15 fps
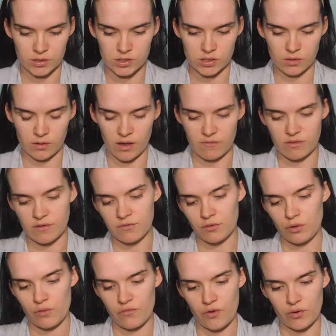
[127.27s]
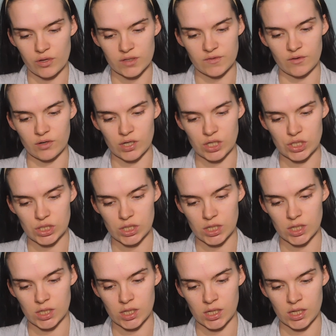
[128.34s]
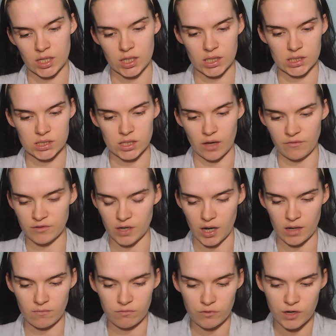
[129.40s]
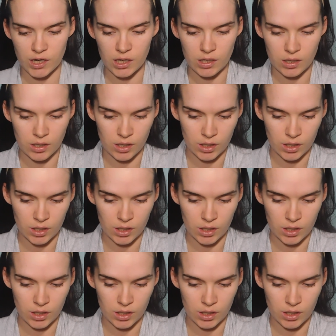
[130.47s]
so I have the Photo Focus foundation in Soft Ivory